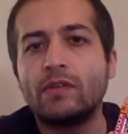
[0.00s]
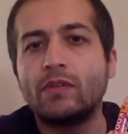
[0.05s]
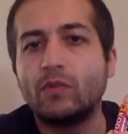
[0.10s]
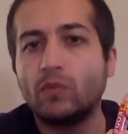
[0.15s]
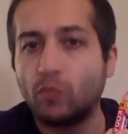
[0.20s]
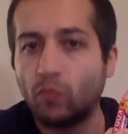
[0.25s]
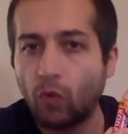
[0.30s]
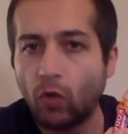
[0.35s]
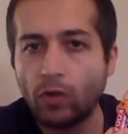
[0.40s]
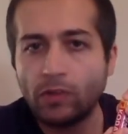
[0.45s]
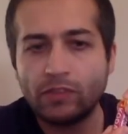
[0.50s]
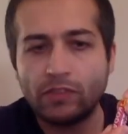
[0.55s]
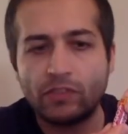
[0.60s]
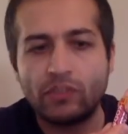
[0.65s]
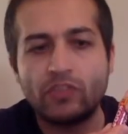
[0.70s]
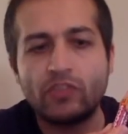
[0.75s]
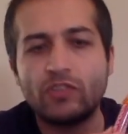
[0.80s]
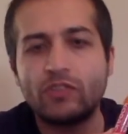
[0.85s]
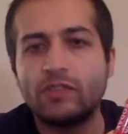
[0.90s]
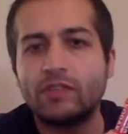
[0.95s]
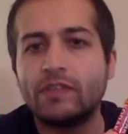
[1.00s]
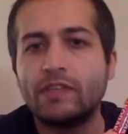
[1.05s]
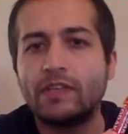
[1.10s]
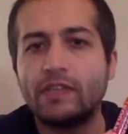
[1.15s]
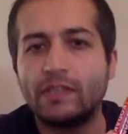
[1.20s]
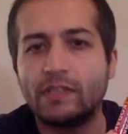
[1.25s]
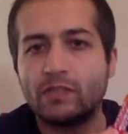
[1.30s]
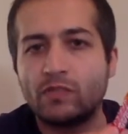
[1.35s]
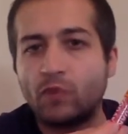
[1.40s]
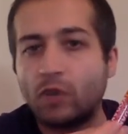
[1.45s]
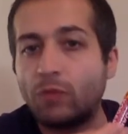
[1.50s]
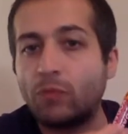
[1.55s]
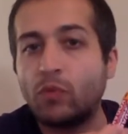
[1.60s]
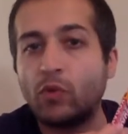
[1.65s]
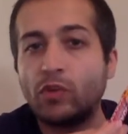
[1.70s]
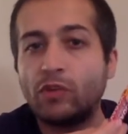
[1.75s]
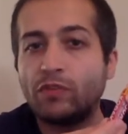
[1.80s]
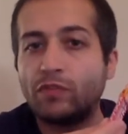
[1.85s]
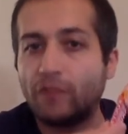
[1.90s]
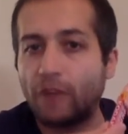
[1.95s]
the voltage, is
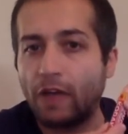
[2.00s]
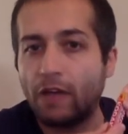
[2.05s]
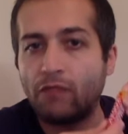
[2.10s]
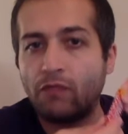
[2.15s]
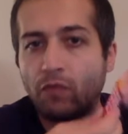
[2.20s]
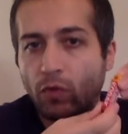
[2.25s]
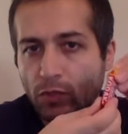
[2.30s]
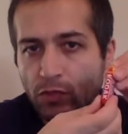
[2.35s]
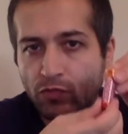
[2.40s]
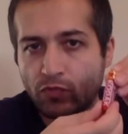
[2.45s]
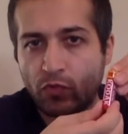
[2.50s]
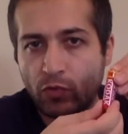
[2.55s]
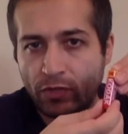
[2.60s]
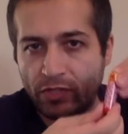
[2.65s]
1.5 volts for